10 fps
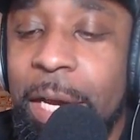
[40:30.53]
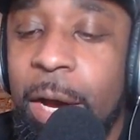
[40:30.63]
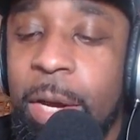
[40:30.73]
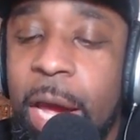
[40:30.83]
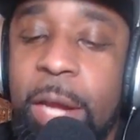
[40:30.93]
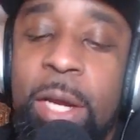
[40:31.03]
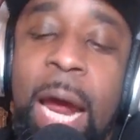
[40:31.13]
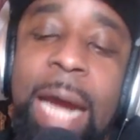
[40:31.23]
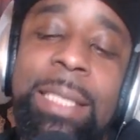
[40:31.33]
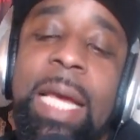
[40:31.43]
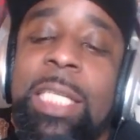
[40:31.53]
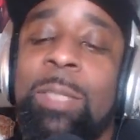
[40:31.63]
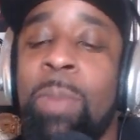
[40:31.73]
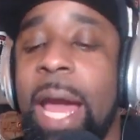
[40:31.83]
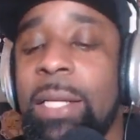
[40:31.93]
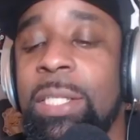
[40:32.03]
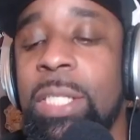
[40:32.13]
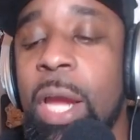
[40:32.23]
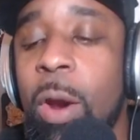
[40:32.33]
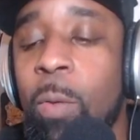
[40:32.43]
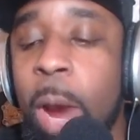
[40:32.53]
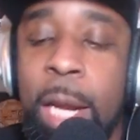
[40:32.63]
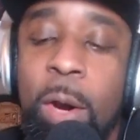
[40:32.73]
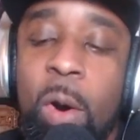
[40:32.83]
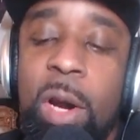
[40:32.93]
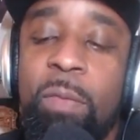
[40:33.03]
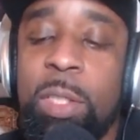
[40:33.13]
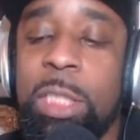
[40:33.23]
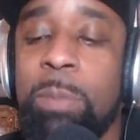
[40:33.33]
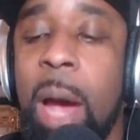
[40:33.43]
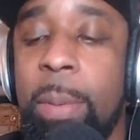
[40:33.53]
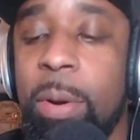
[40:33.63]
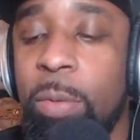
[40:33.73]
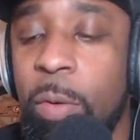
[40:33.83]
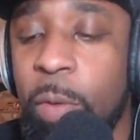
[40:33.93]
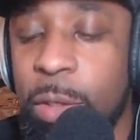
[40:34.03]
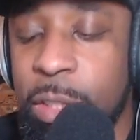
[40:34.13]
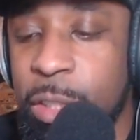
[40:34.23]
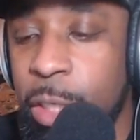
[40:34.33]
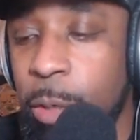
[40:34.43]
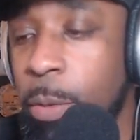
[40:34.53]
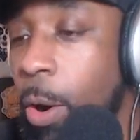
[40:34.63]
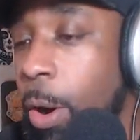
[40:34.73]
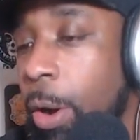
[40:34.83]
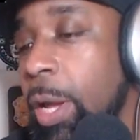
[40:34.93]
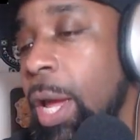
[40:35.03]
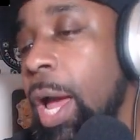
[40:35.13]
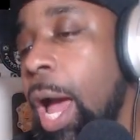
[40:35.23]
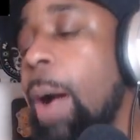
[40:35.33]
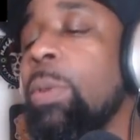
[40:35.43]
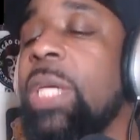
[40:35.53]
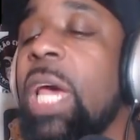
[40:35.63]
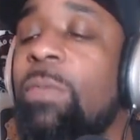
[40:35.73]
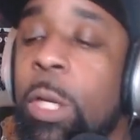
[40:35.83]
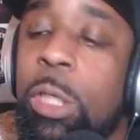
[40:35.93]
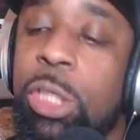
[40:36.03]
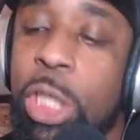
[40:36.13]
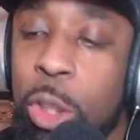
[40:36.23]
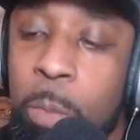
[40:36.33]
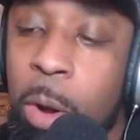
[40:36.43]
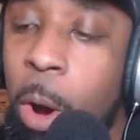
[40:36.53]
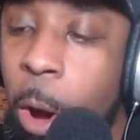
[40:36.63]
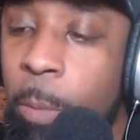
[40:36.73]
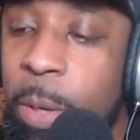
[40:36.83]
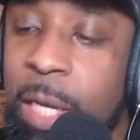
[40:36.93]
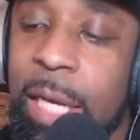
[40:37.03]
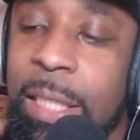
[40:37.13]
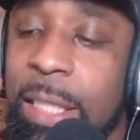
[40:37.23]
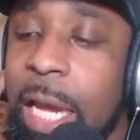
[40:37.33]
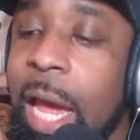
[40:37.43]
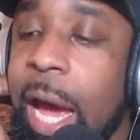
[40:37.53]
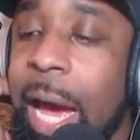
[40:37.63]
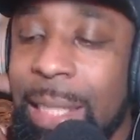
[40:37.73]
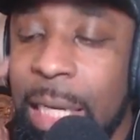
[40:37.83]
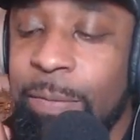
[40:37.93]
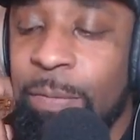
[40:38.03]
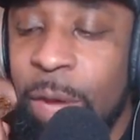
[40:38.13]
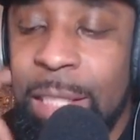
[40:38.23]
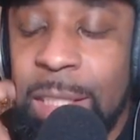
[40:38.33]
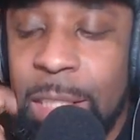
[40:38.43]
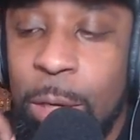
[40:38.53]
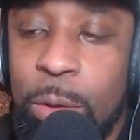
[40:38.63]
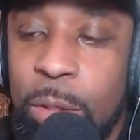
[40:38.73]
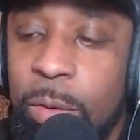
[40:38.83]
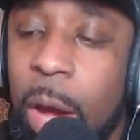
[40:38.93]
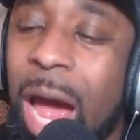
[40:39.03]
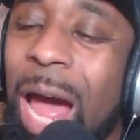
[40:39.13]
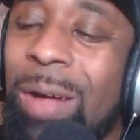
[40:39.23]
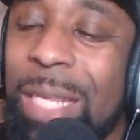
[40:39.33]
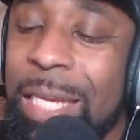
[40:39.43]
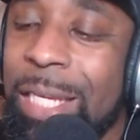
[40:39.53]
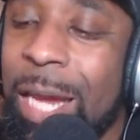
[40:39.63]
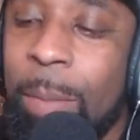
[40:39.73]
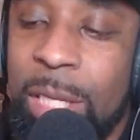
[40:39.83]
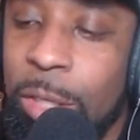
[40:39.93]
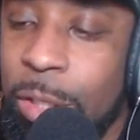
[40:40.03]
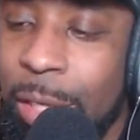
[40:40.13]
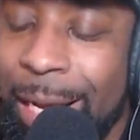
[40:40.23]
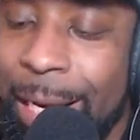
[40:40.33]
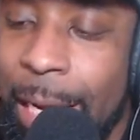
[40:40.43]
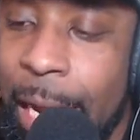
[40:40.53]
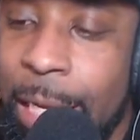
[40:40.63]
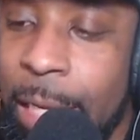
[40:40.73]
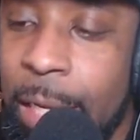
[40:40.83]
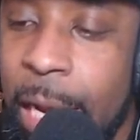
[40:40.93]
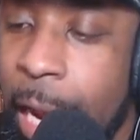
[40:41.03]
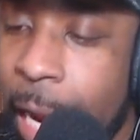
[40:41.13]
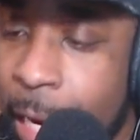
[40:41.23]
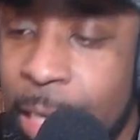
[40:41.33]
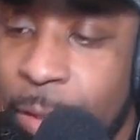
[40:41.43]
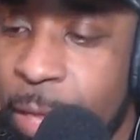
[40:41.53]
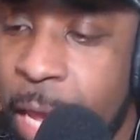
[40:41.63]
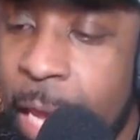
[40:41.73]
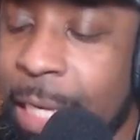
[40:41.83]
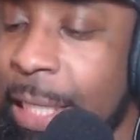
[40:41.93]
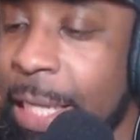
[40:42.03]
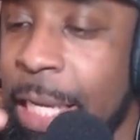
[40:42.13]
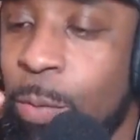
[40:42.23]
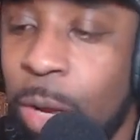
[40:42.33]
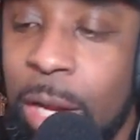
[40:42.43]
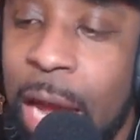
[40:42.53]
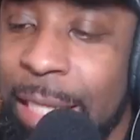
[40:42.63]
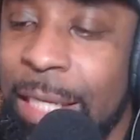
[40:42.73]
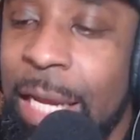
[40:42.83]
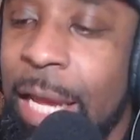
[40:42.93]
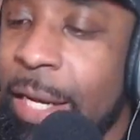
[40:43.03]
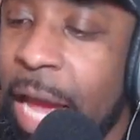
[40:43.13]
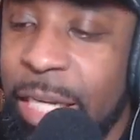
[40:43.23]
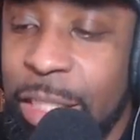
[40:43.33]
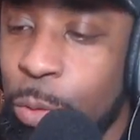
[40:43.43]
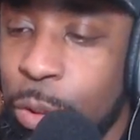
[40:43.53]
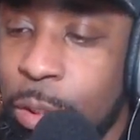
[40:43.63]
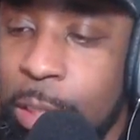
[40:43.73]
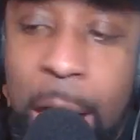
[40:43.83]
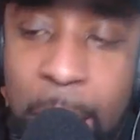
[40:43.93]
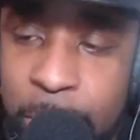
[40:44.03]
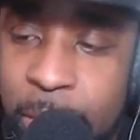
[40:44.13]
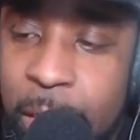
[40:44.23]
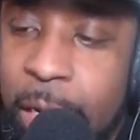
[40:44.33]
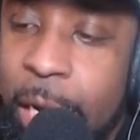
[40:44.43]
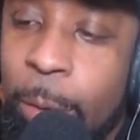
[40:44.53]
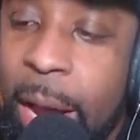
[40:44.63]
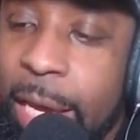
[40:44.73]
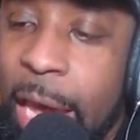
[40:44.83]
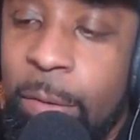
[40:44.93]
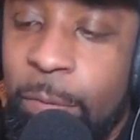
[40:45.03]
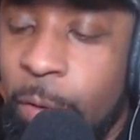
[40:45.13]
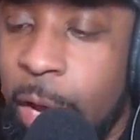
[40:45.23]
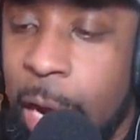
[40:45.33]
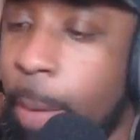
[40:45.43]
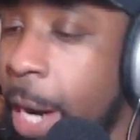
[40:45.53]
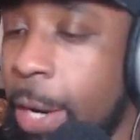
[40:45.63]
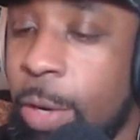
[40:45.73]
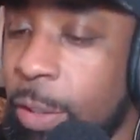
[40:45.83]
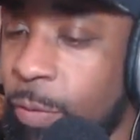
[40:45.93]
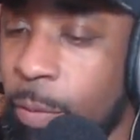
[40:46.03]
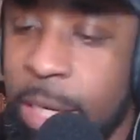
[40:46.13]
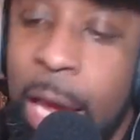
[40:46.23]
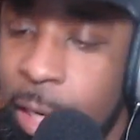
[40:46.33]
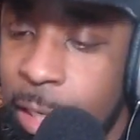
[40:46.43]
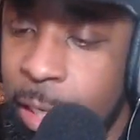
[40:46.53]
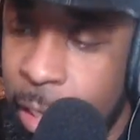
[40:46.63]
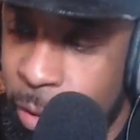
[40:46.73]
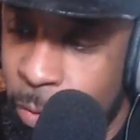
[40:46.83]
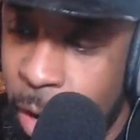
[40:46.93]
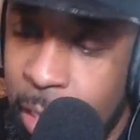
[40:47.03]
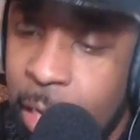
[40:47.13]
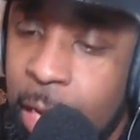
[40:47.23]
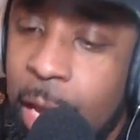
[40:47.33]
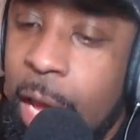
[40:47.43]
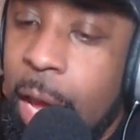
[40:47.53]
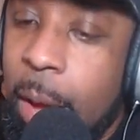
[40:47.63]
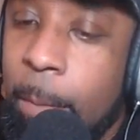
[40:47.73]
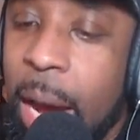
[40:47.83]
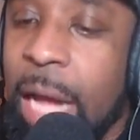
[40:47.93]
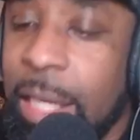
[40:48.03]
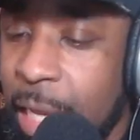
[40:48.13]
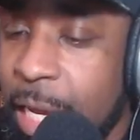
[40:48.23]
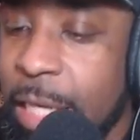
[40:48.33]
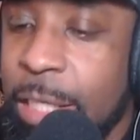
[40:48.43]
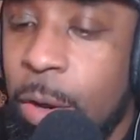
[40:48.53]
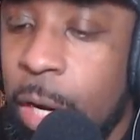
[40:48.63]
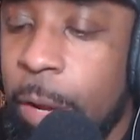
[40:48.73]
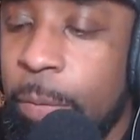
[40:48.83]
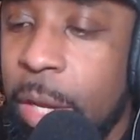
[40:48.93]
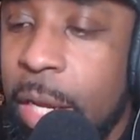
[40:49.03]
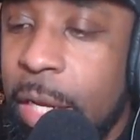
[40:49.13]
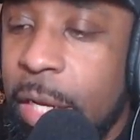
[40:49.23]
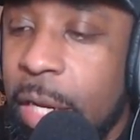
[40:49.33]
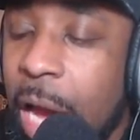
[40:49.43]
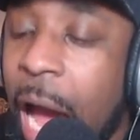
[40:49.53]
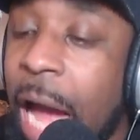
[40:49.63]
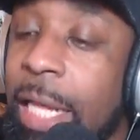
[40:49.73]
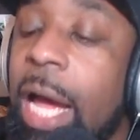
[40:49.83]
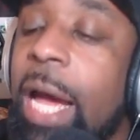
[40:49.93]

Okay, United States match: Randy Orton versus Bobby Roode versus Jinder Mahal. I'm gonna take Jinder Mahal because I think Vince still. I don't think he cared about the India thing because I think he realized that shit was dumb and nobody gave a fuck. Everybody knew he was from Canada anyway. But I think he's gonna. I